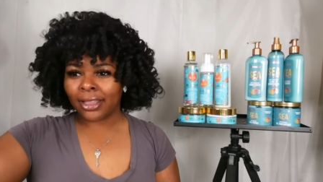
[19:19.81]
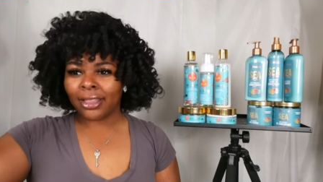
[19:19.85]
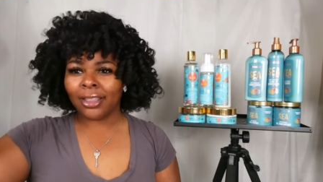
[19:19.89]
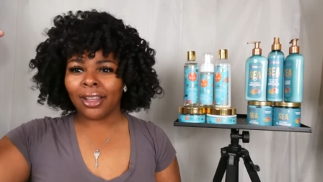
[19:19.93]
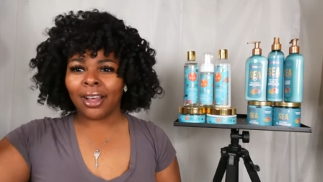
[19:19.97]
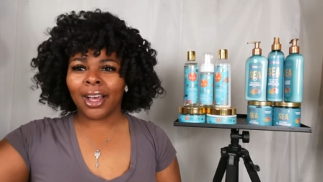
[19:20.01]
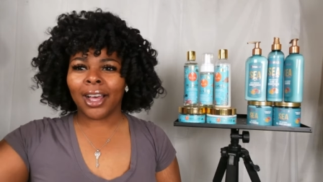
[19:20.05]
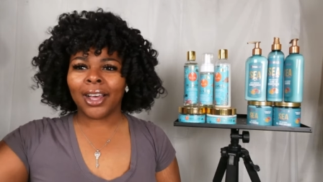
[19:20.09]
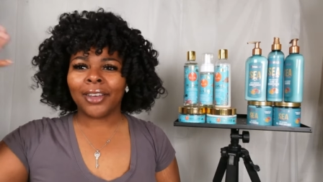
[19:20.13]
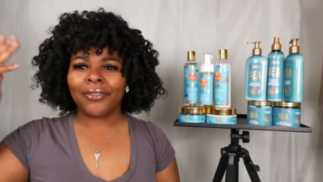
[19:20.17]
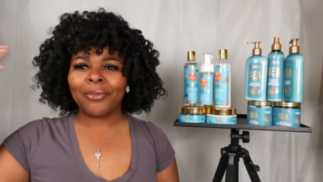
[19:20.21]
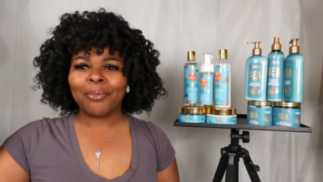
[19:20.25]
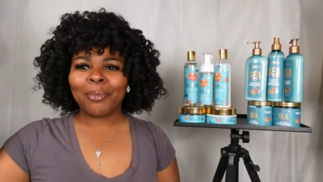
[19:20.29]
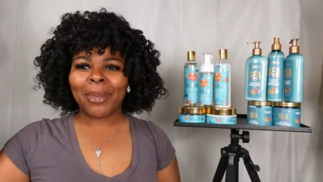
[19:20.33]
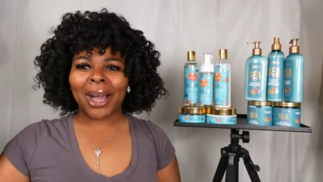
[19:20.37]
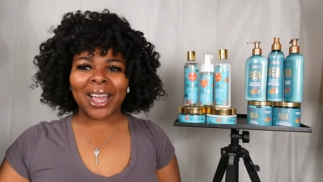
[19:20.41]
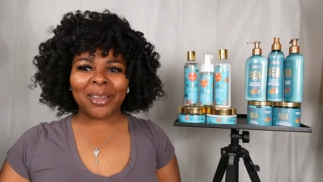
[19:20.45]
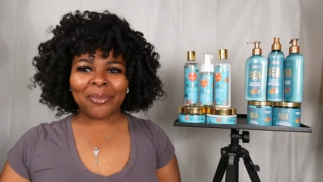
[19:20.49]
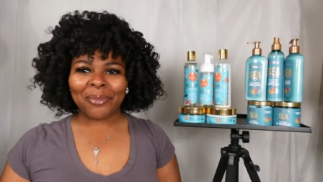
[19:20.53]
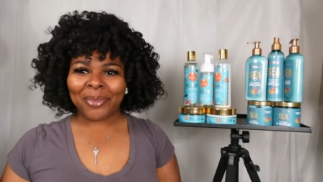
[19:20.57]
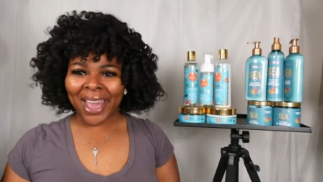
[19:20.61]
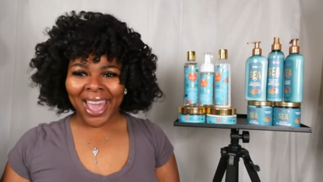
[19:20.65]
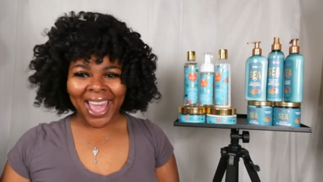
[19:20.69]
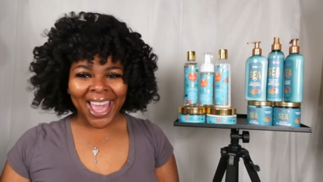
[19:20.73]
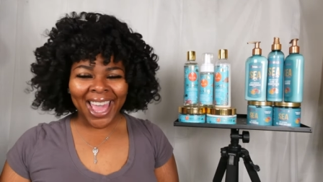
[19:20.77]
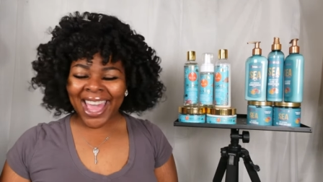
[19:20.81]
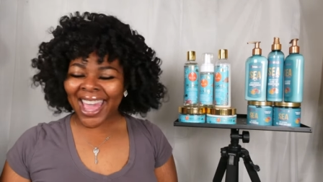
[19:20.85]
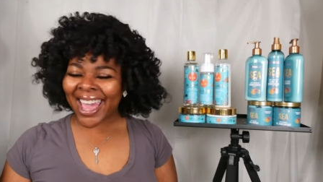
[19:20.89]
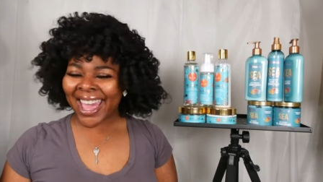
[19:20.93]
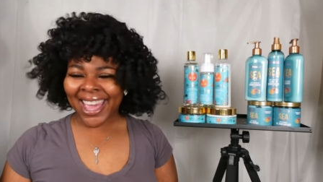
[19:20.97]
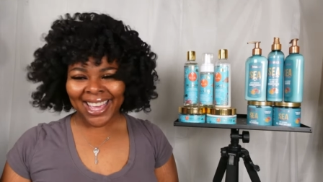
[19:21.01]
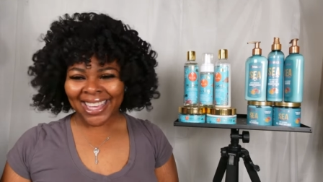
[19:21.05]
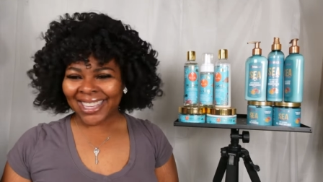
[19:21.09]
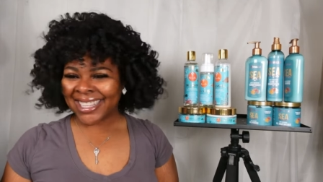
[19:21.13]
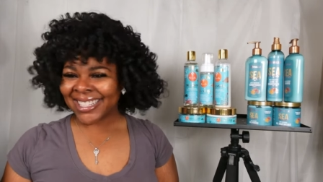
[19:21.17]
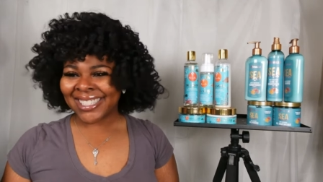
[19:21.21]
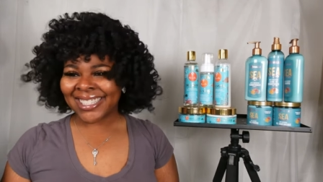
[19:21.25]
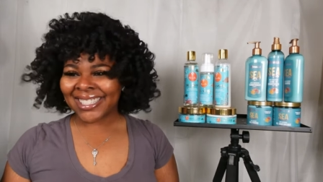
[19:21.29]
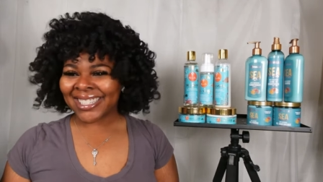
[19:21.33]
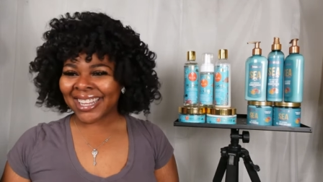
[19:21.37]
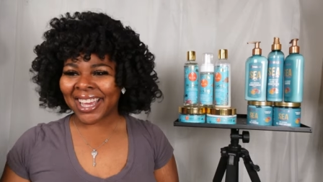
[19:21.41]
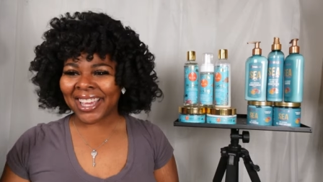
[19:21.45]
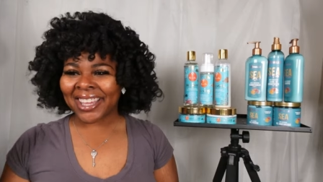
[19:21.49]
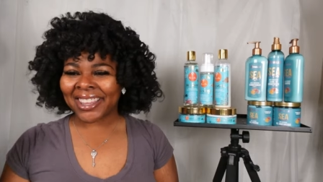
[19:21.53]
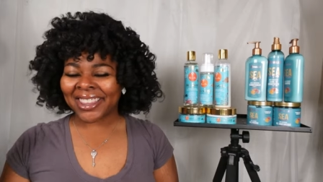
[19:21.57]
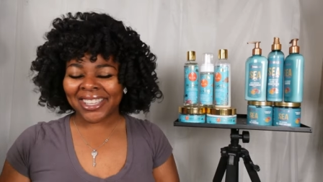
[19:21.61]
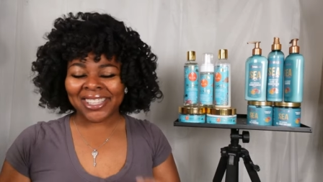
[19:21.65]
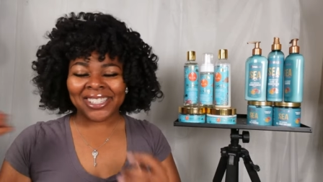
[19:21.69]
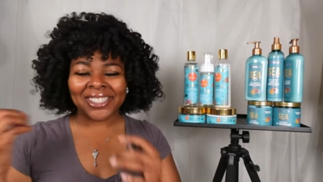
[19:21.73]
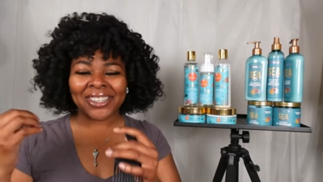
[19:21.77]
love my bangs
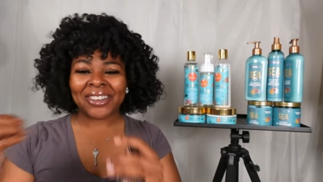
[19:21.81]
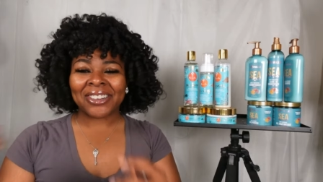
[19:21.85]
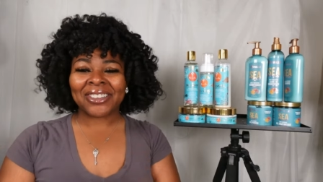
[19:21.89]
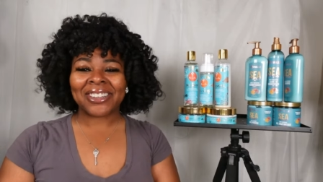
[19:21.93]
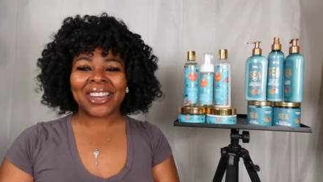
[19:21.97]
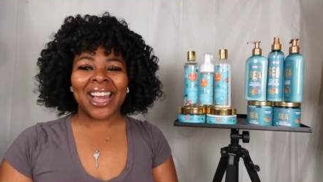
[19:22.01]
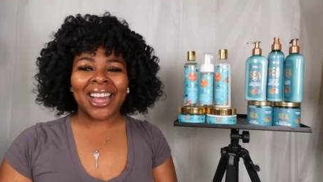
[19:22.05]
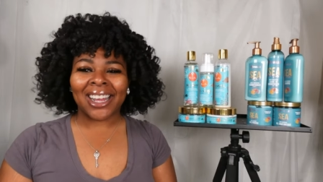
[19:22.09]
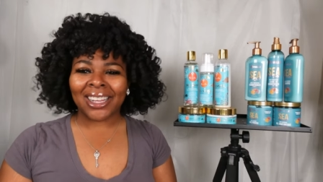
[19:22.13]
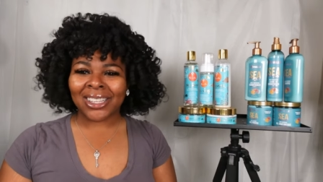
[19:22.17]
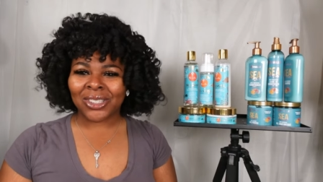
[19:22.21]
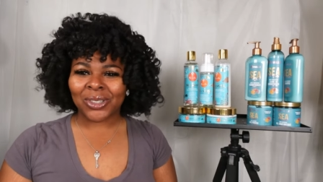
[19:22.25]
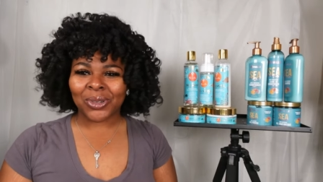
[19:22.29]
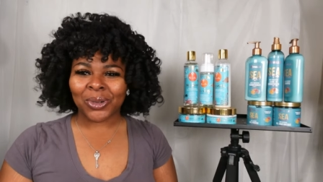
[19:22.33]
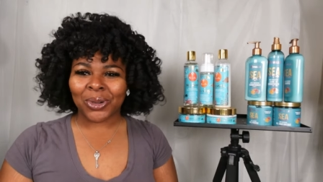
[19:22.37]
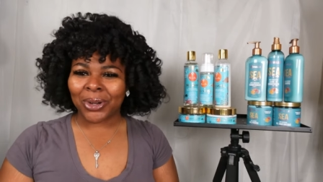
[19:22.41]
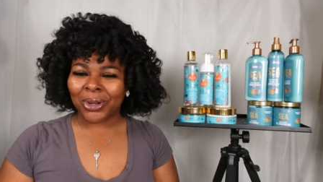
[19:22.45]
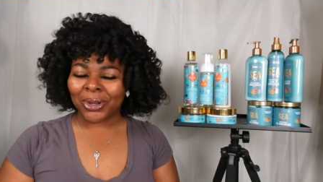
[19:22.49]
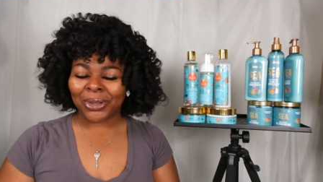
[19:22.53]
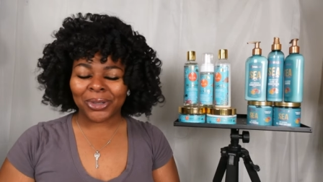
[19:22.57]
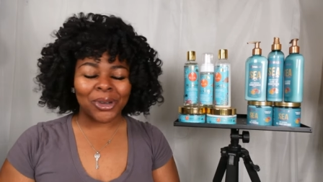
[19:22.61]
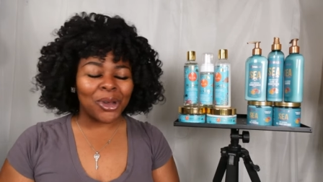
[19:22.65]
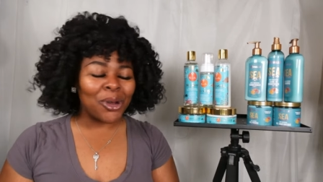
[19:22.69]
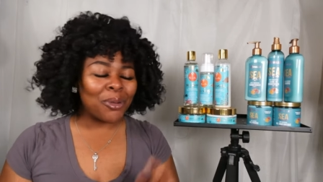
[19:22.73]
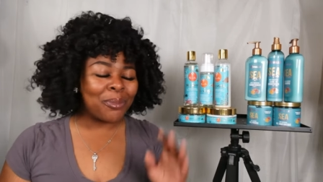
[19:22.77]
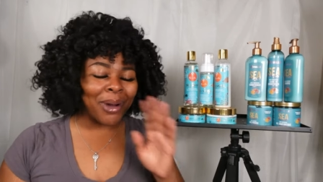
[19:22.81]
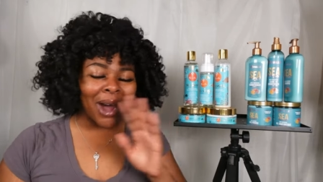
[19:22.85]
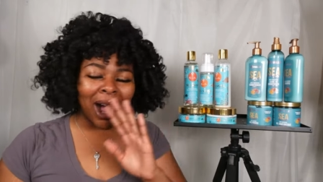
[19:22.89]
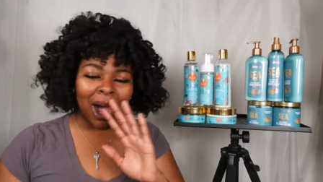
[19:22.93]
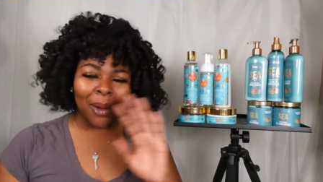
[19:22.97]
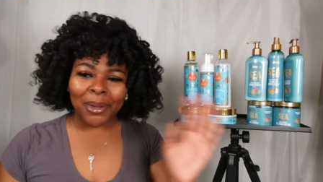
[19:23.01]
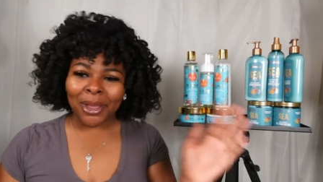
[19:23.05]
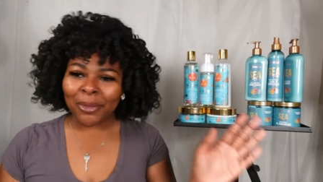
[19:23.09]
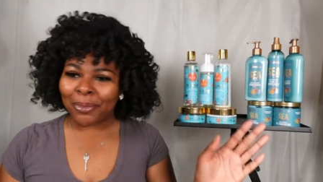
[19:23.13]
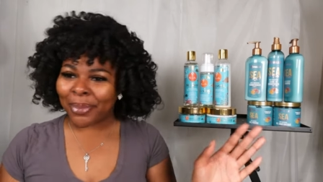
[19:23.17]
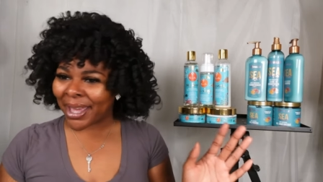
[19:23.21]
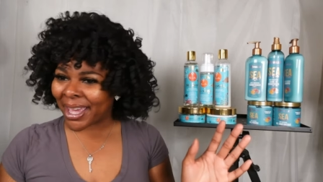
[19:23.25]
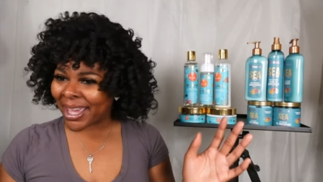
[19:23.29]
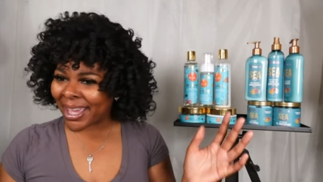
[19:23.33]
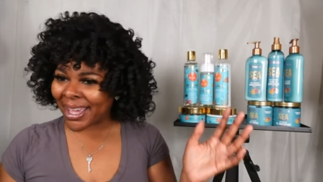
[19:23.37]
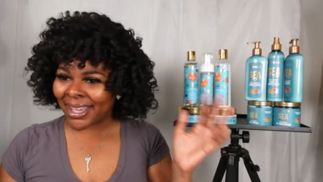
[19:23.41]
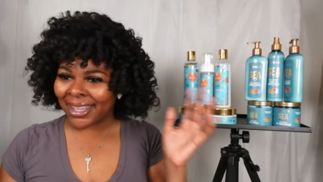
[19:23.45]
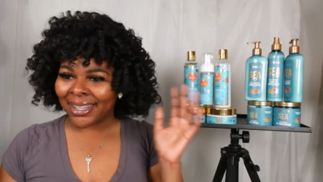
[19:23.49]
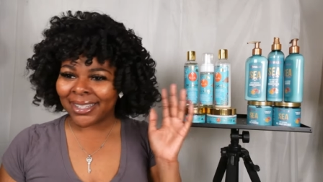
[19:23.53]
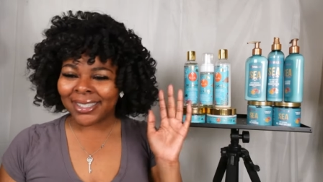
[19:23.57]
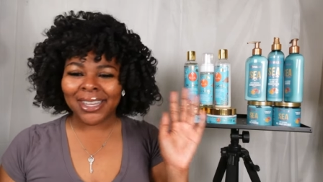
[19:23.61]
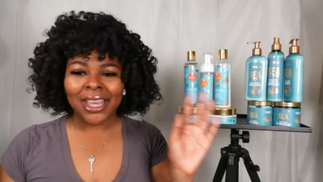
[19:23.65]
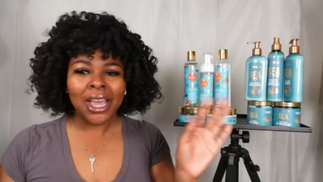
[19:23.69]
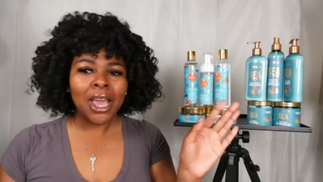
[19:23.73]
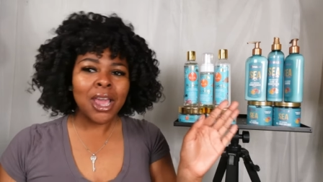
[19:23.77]
like these are natural no bobby
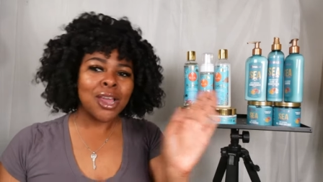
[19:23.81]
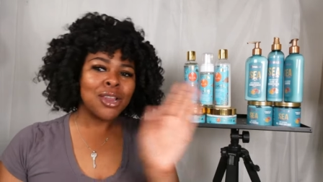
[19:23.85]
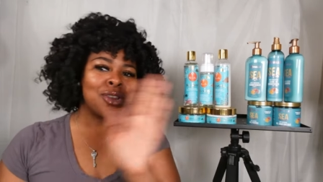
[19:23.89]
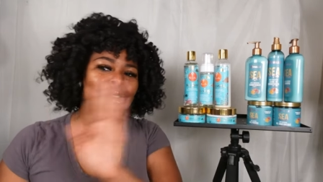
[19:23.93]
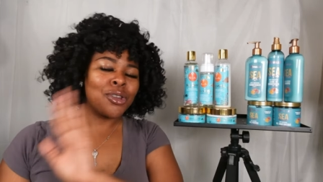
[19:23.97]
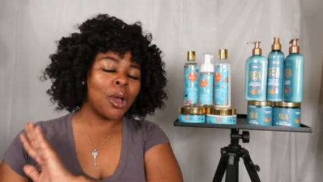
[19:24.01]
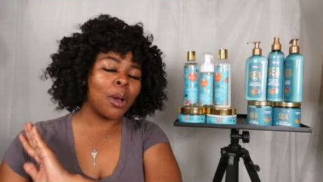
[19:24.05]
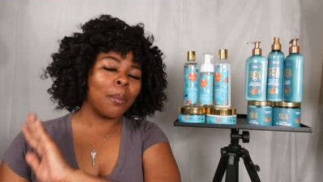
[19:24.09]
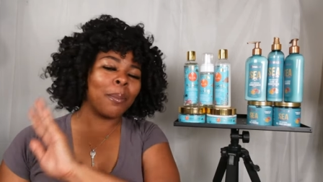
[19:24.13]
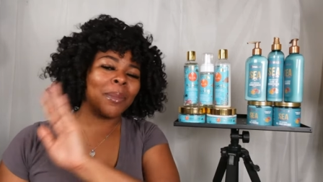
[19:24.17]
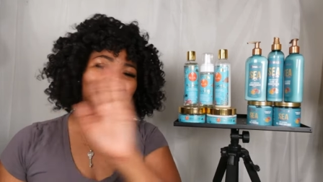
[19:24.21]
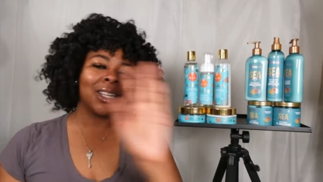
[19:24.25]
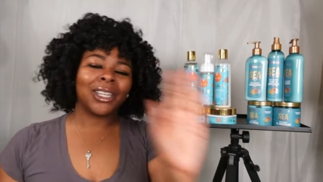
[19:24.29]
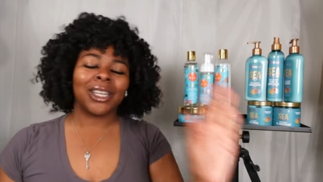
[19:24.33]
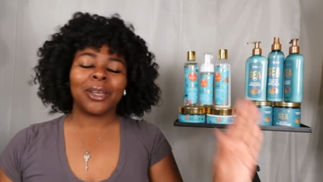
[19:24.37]
pins no